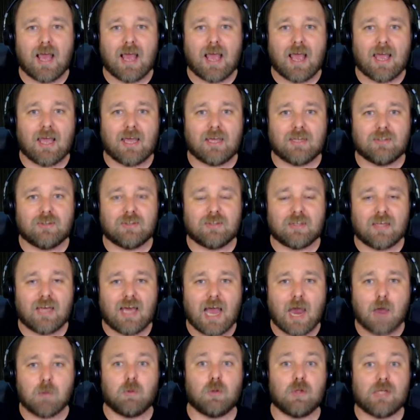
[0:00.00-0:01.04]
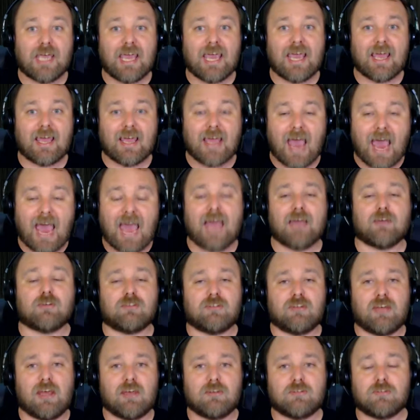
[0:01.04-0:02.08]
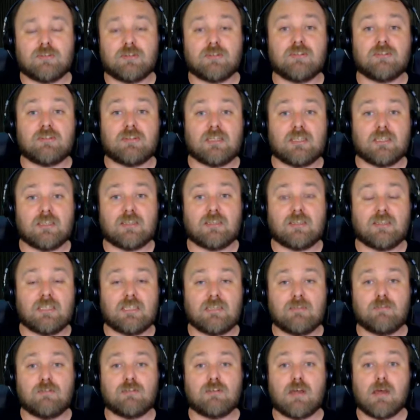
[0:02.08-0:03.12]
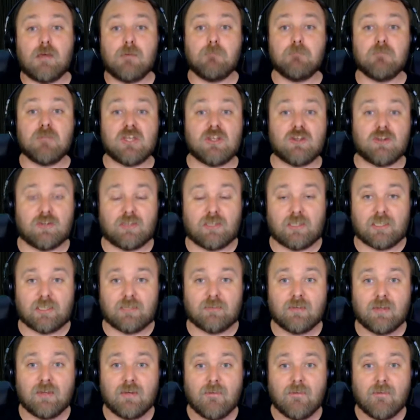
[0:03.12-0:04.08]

and I will get access to Sea of Thieves immediately.